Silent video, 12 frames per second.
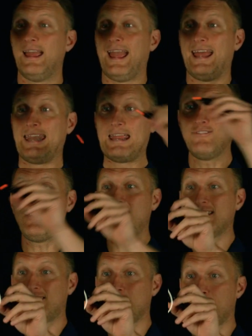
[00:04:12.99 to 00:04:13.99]
And if he
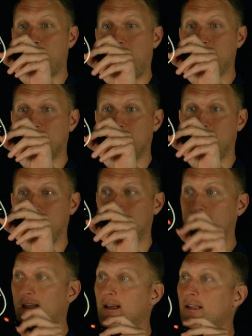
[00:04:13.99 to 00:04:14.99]
gets the private key,